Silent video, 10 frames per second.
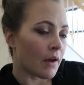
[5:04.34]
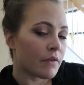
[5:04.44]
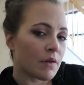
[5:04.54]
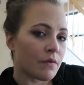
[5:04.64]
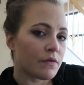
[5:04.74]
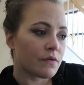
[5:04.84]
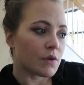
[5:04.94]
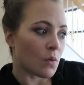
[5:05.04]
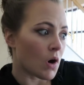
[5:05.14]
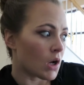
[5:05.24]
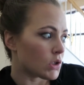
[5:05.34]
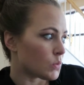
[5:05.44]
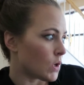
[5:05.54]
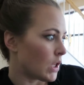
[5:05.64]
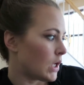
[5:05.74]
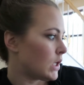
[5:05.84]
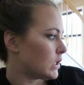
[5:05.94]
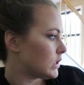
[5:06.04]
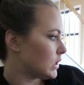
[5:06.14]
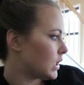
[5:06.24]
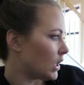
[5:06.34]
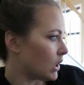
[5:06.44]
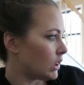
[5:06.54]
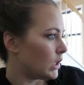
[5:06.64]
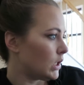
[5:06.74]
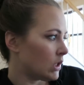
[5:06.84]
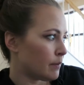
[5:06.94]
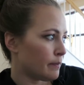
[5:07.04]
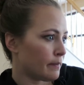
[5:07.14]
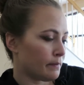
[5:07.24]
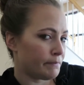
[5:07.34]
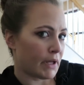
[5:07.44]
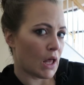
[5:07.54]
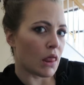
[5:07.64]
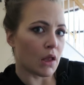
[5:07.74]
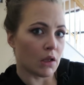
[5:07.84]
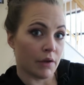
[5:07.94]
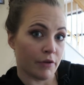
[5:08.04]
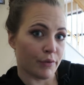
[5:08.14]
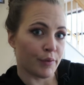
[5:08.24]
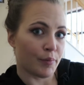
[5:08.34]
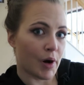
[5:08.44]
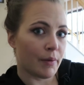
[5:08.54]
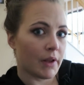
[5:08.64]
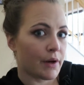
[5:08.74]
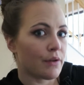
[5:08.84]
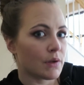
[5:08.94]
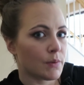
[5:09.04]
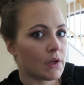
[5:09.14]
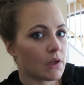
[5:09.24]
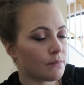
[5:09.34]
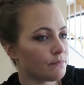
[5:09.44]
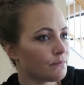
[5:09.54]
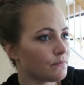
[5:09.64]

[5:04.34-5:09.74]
have stuff to watch while I clean up the living room probably later this week.